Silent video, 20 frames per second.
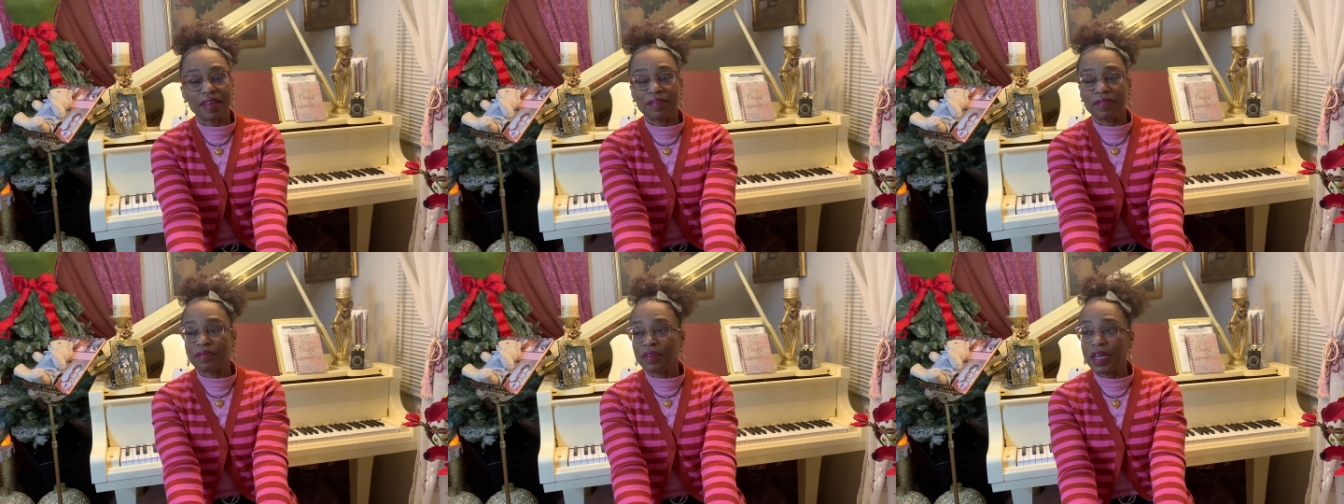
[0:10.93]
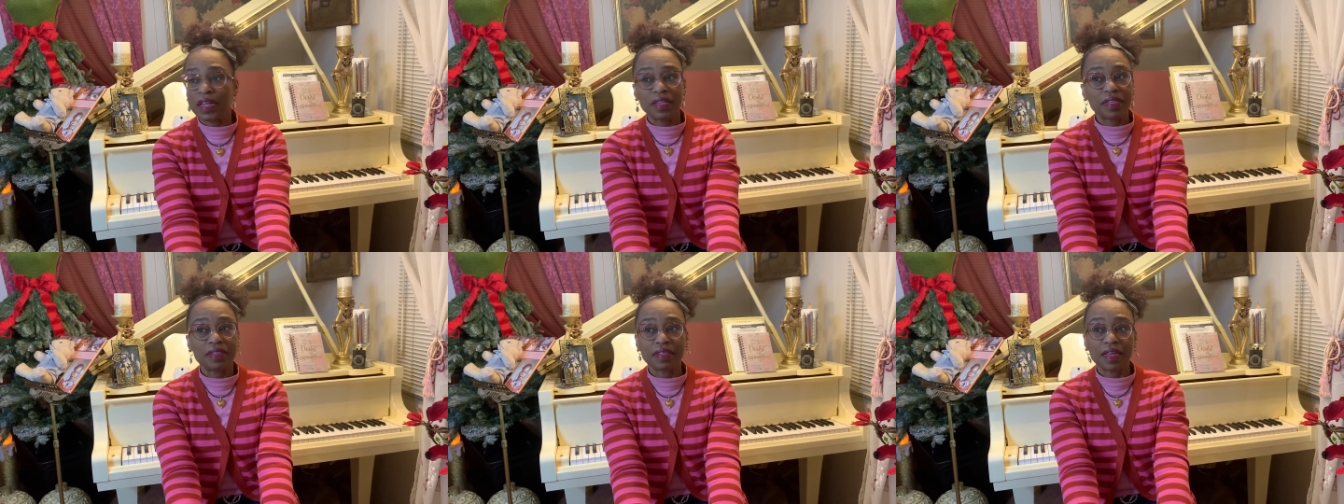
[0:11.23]

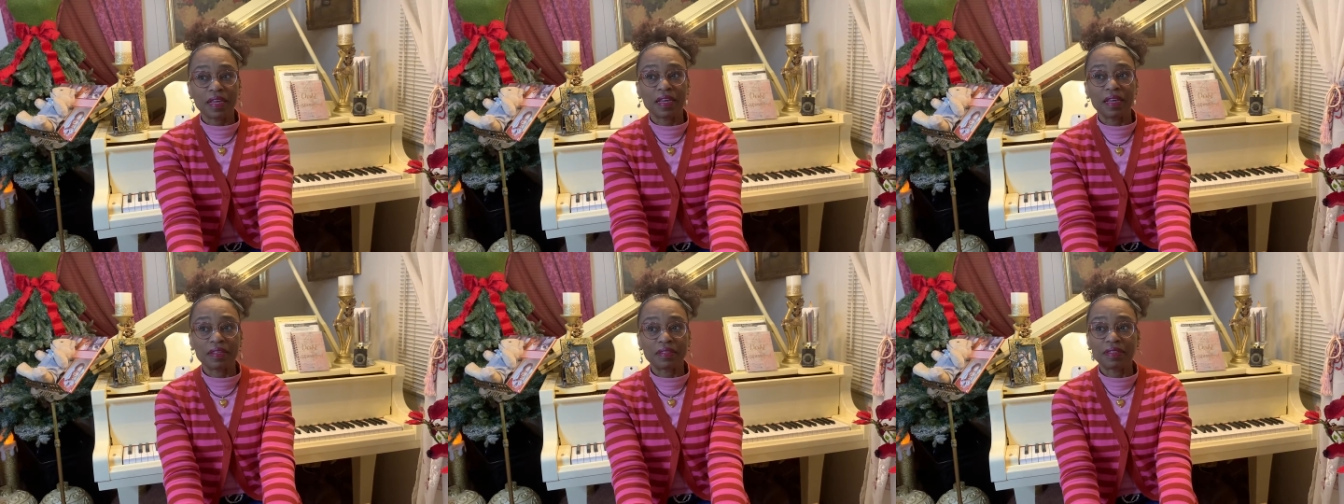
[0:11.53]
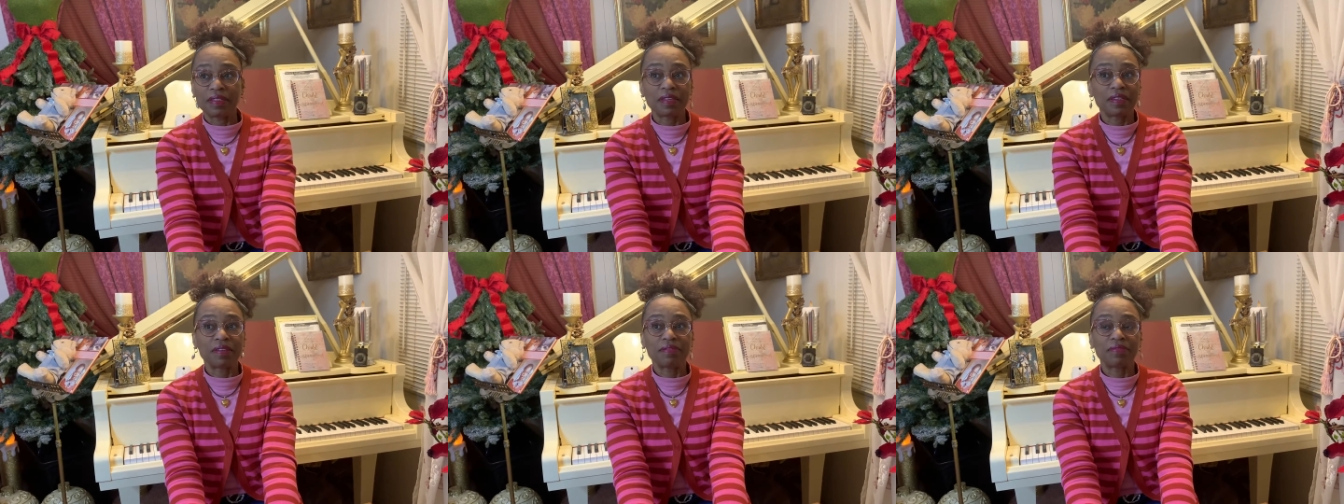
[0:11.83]
Valentine's
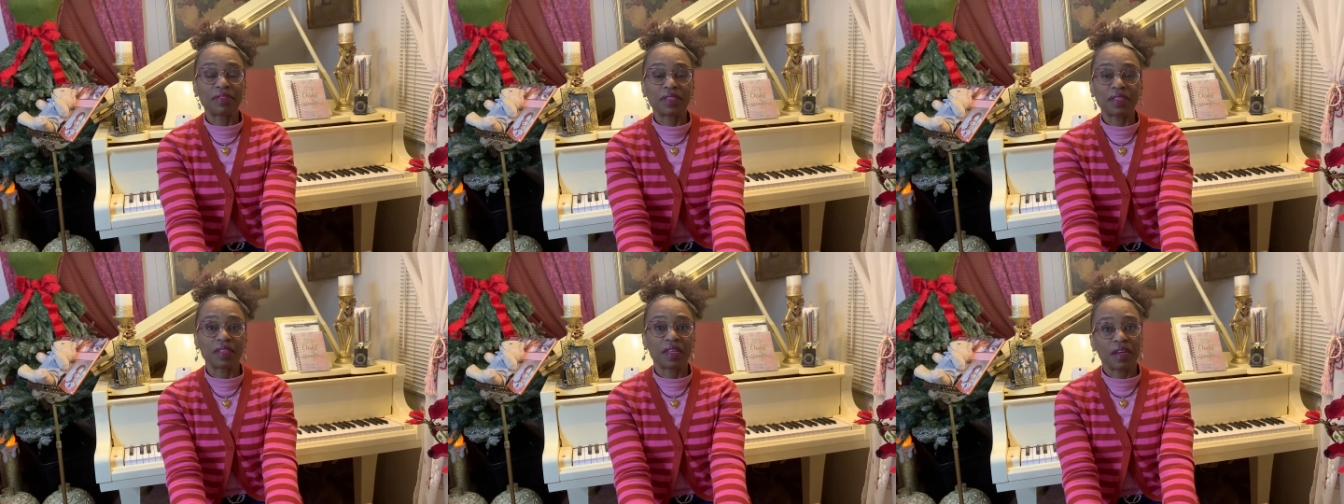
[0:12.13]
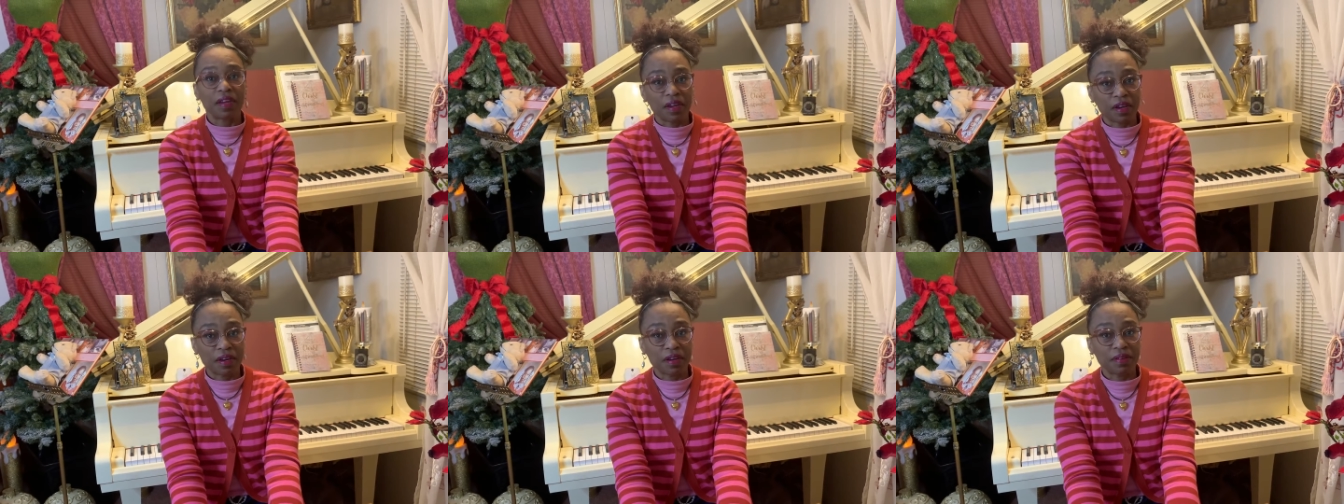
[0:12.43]
love is in the
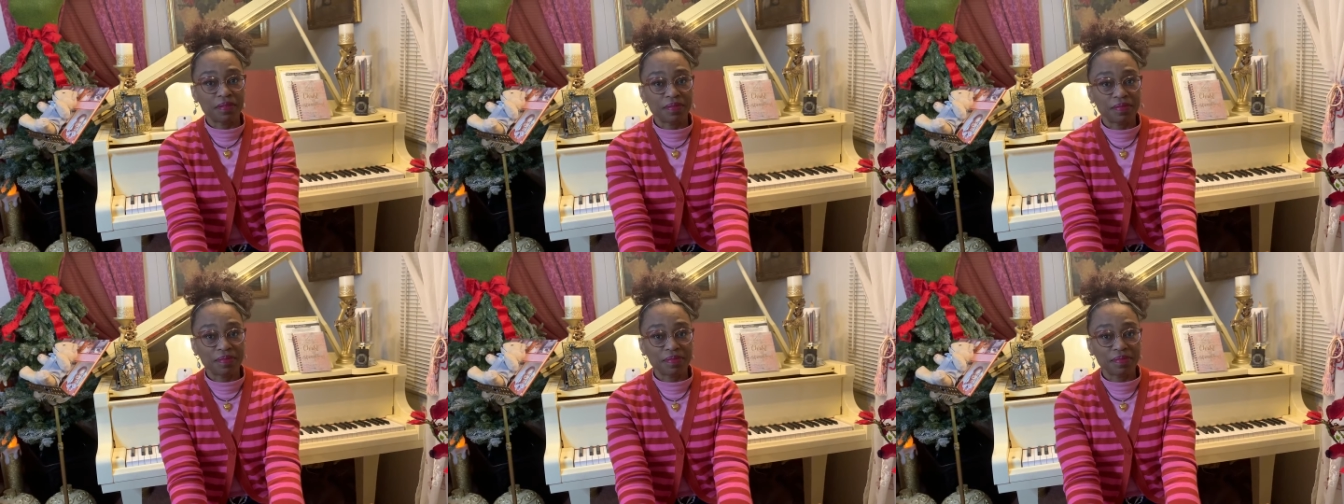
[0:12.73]
air,